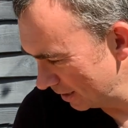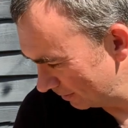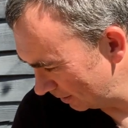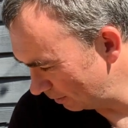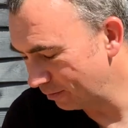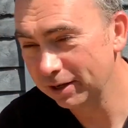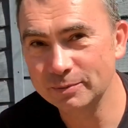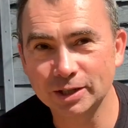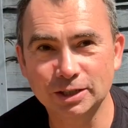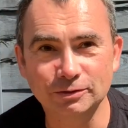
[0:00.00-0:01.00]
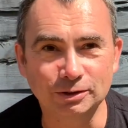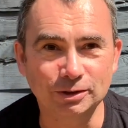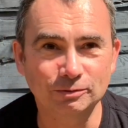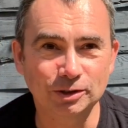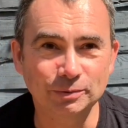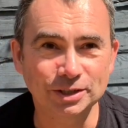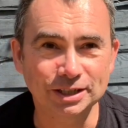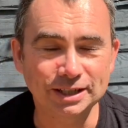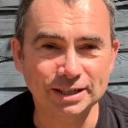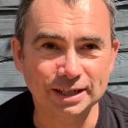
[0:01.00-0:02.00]
thank you very much for Robens
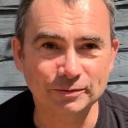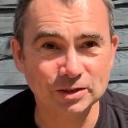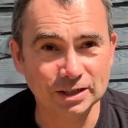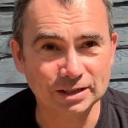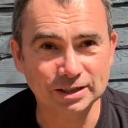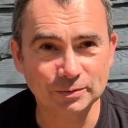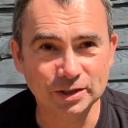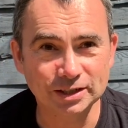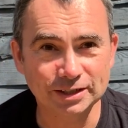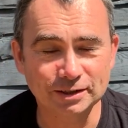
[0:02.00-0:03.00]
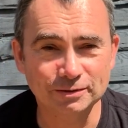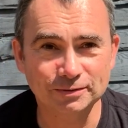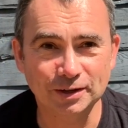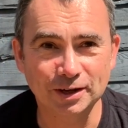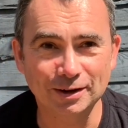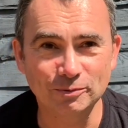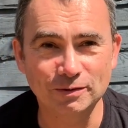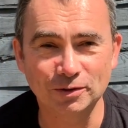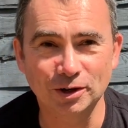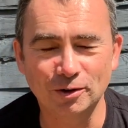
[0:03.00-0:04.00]
and EasyCamp for sending some of this stuff. We've
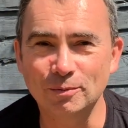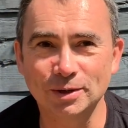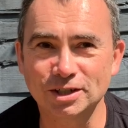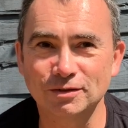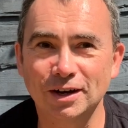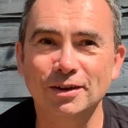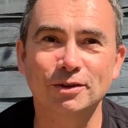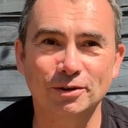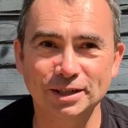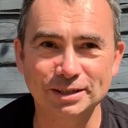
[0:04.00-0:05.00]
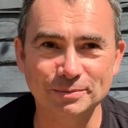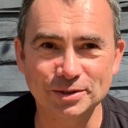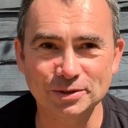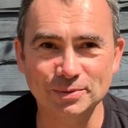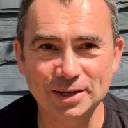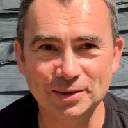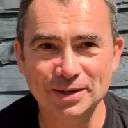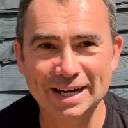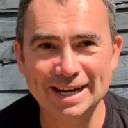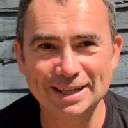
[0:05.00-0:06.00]
got a whole bunch of other items as well
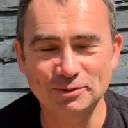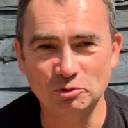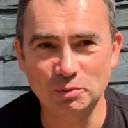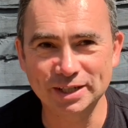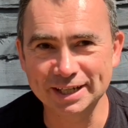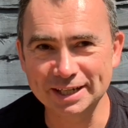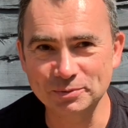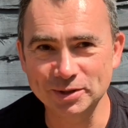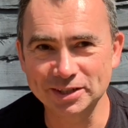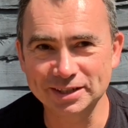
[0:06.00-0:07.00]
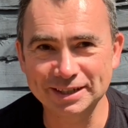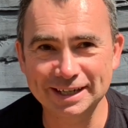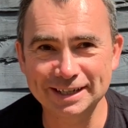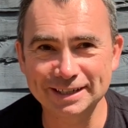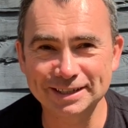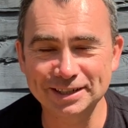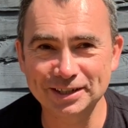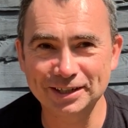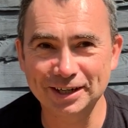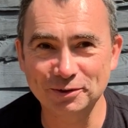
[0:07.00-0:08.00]
that we'll be taking with us, and
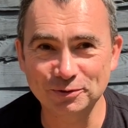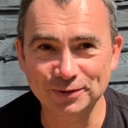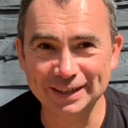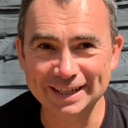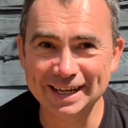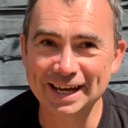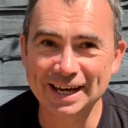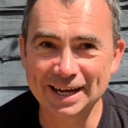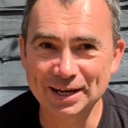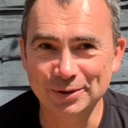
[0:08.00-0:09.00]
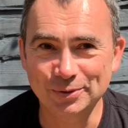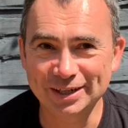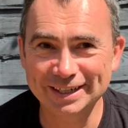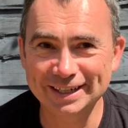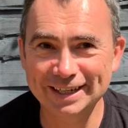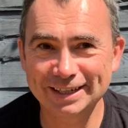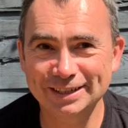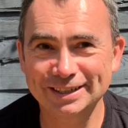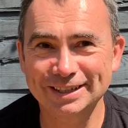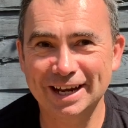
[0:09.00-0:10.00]
hopefully we can
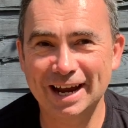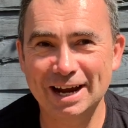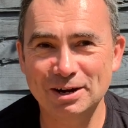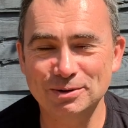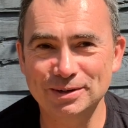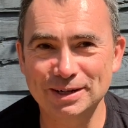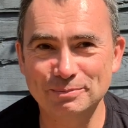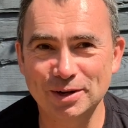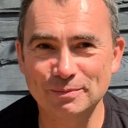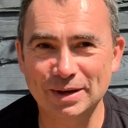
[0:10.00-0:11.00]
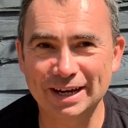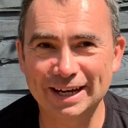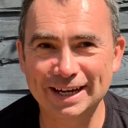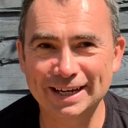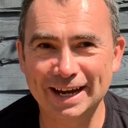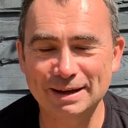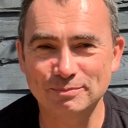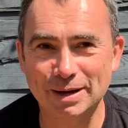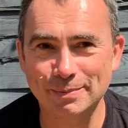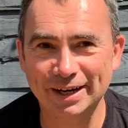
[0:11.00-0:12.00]
get our bike packing and
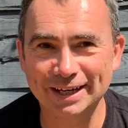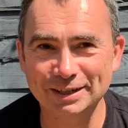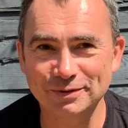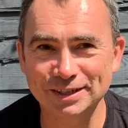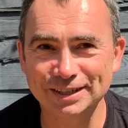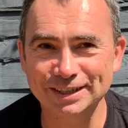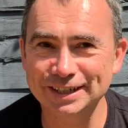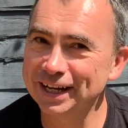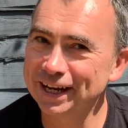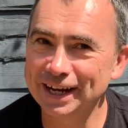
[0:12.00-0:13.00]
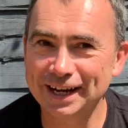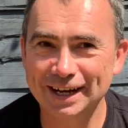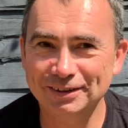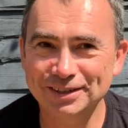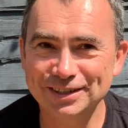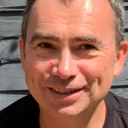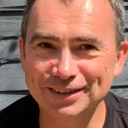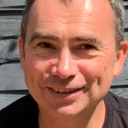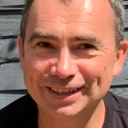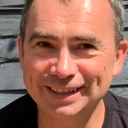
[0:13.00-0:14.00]
backpacking adventures out to you soon.